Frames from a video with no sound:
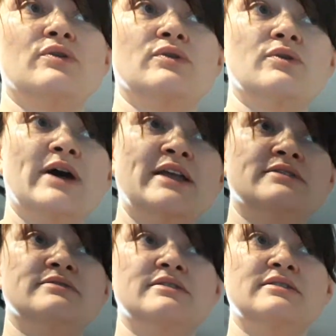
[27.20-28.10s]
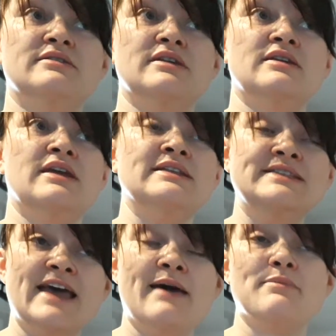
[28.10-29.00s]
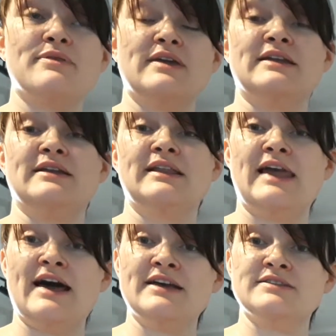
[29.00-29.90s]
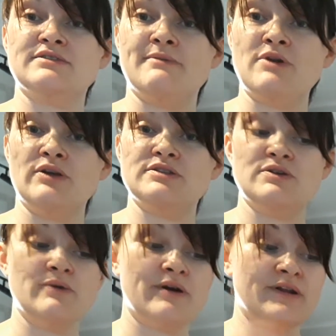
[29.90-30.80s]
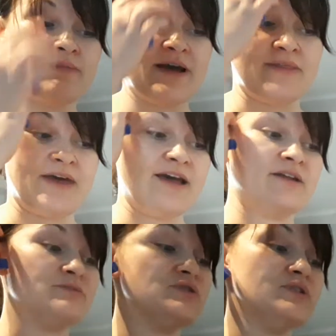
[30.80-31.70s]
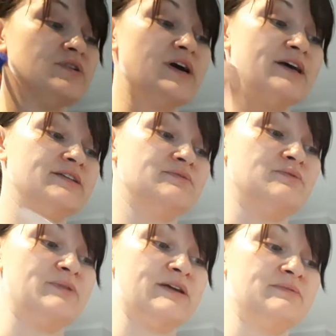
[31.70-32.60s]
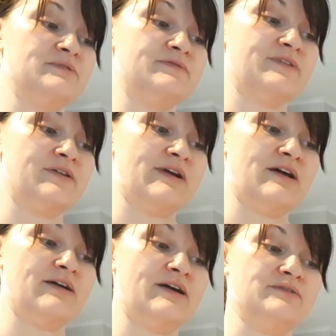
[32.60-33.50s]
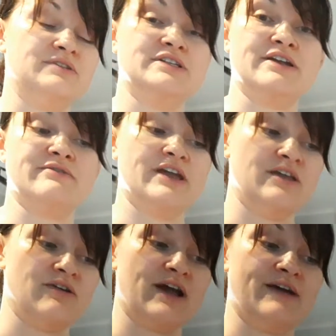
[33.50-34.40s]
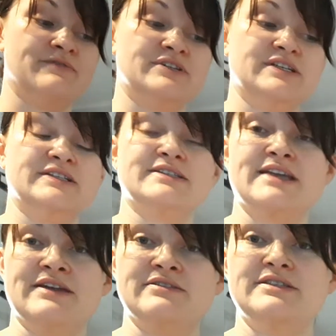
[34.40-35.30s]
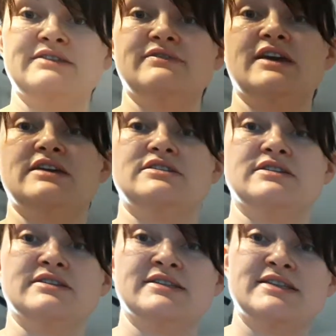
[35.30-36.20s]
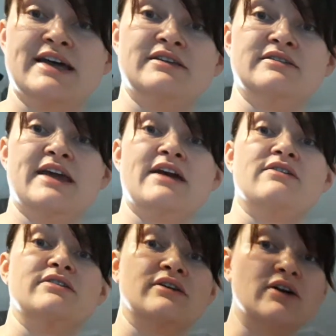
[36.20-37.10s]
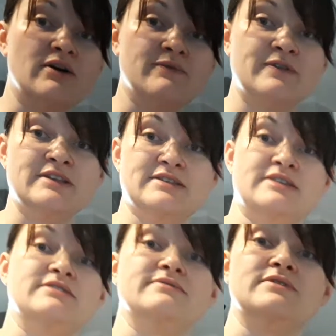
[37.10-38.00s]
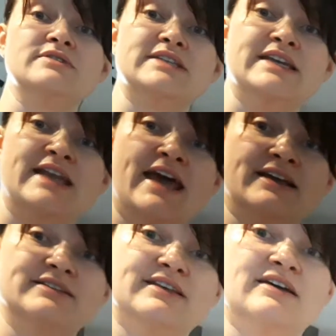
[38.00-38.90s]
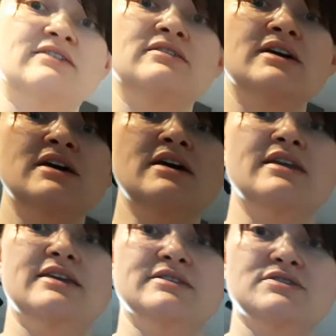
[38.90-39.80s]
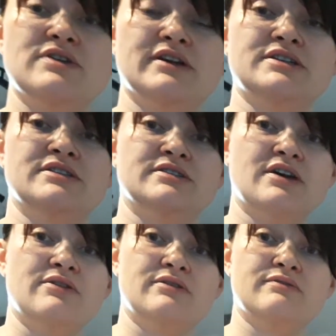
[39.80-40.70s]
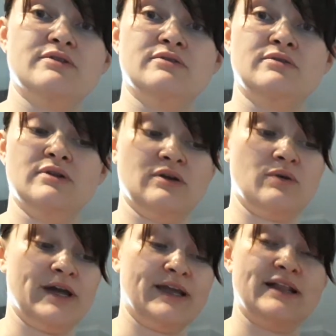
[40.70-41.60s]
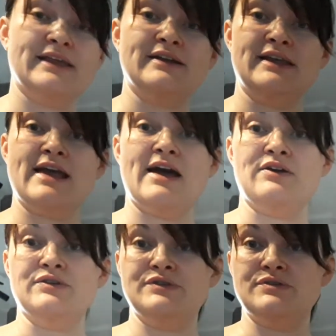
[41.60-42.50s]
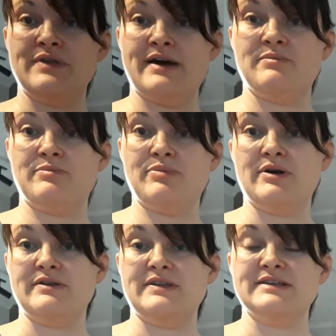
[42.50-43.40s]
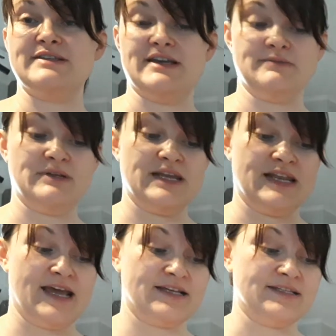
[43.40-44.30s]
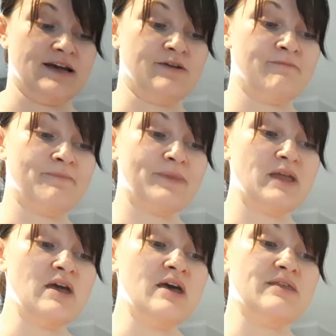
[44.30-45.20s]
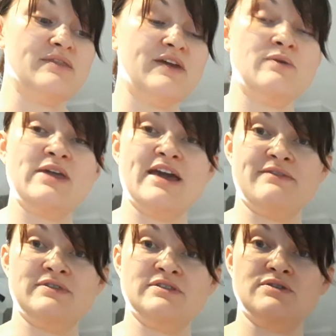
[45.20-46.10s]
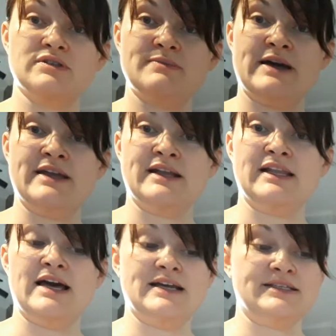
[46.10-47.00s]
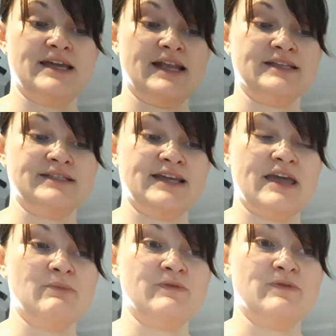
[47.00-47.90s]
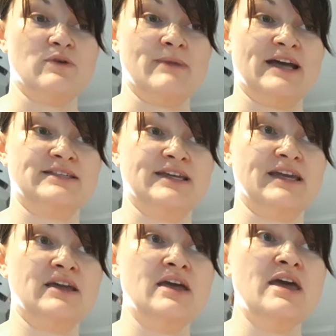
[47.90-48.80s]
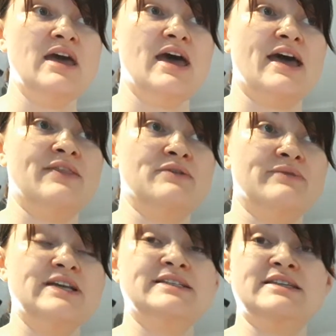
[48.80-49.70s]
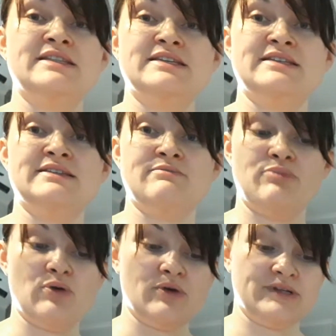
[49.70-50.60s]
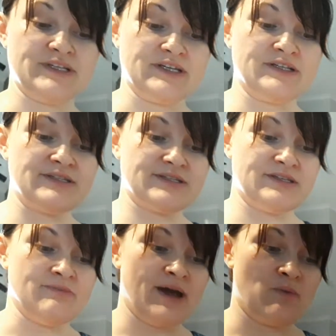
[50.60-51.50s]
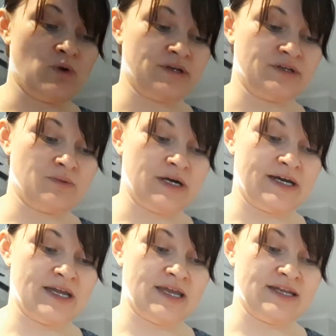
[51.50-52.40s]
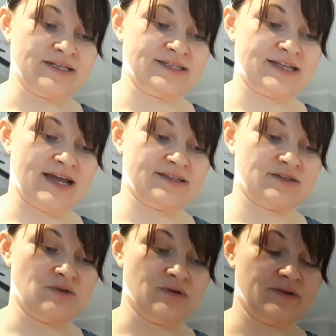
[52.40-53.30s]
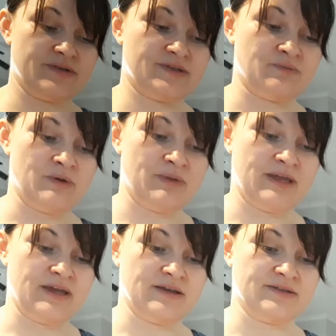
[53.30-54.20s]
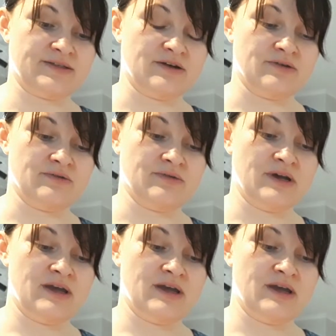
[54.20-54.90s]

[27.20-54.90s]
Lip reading: quite in depth in class, so I'm not too worried about that. I'm sure you guys will be able to figure out how to generate your averages, standard deviations, standard error and confidence intervals in Excel. The instructions go through quite clearly how you do that part of the assessment in Excel. The thing we haven't talked about in class yet is table formatting, and the reason this is important, you might wonder why in a stats course we're being so